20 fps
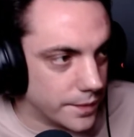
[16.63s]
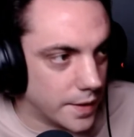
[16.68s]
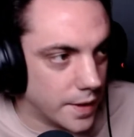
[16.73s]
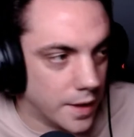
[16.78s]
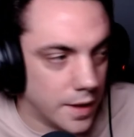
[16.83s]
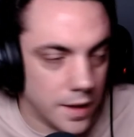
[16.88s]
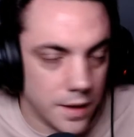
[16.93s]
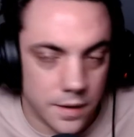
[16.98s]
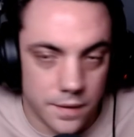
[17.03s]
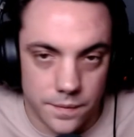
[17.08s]

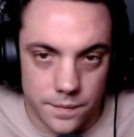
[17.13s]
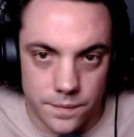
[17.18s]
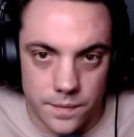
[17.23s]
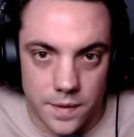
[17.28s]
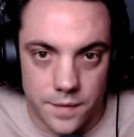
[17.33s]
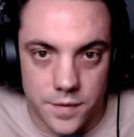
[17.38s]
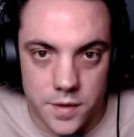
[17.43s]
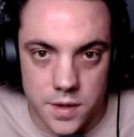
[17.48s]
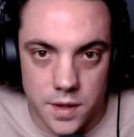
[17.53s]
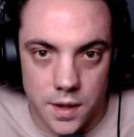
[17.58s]

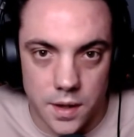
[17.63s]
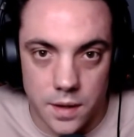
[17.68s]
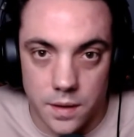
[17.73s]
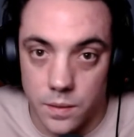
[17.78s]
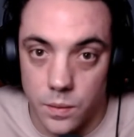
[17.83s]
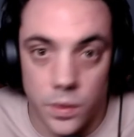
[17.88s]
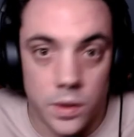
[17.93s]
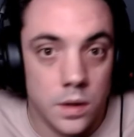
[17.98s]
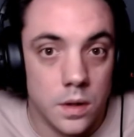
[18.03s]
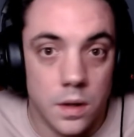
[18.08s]
Have you seen it?"
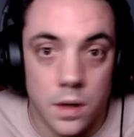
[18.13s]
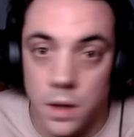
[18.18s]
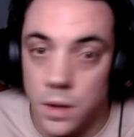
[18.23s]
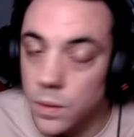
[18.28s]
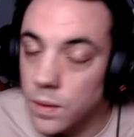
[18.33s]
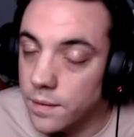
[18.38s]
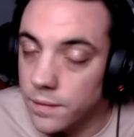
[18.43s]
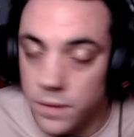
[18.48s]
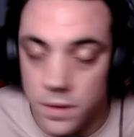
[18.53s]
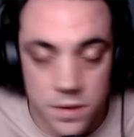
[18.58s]
I went,
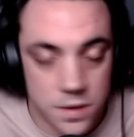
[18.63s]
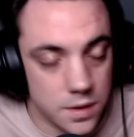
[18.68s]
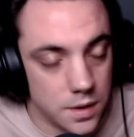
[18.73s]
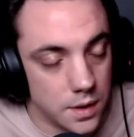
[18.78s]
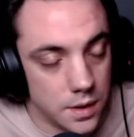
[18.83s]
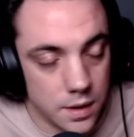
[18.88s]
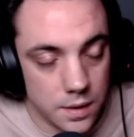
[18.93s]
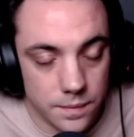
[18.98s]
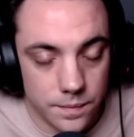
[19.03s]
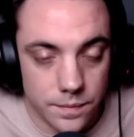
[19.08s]
"No, I've not
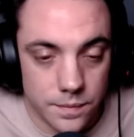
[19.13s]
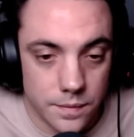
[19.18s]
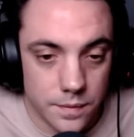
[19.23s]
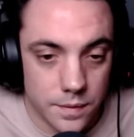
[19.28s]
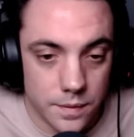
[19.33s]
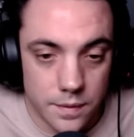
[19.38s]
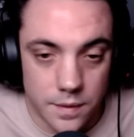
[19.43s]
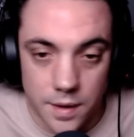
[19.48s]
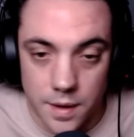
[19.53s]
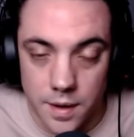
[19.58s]
seen it.
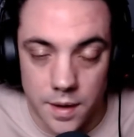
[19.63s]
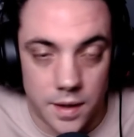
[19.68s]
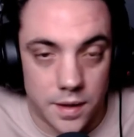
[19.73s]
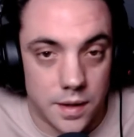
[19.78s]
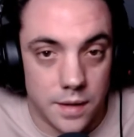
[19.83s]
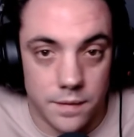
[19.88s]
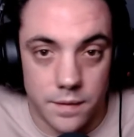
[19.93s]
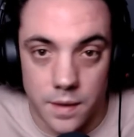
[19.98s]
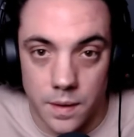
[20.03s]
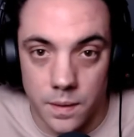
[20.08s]
I
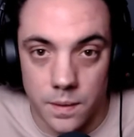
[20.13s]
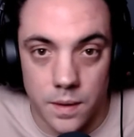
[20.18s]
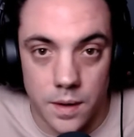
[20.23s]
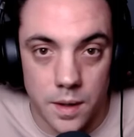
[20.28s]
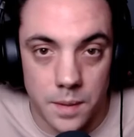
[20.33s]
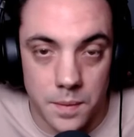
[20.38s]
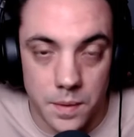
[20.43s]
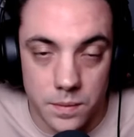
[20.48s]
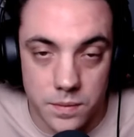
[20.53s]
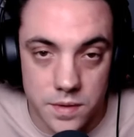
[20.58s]
didn't even
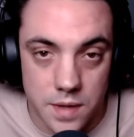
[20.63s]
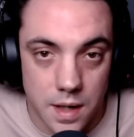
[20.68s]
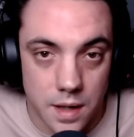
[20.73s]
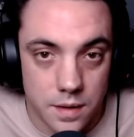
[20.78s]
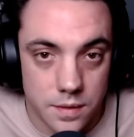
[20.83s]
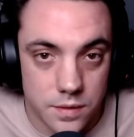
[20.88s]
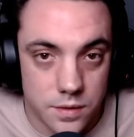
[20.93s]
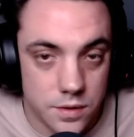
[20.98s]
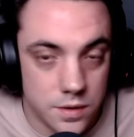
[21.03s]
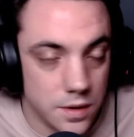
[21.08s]
know it was
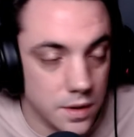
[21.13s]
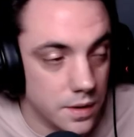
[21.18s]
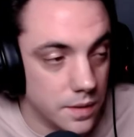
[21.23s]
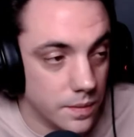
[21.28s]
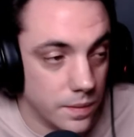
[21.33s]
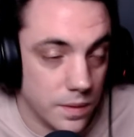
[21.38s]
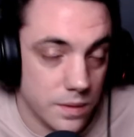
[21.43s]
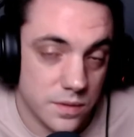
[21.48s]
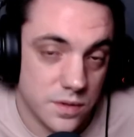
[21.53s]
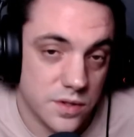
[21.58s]
out.
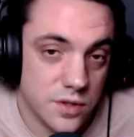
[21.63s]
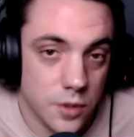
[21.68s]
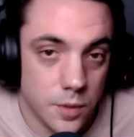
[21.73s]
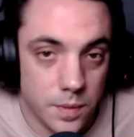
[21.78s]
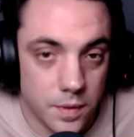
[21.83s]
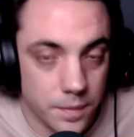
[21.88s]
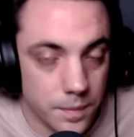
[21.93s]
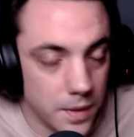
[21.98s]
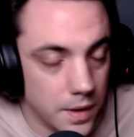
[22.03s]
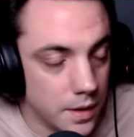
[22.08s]
It was
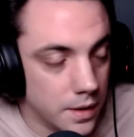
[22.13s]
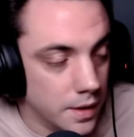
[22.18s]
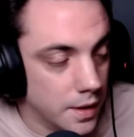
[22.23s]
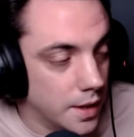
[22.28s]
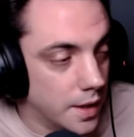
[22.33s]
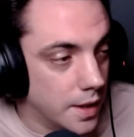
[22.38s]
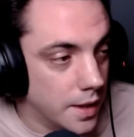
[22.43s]
stupid of me."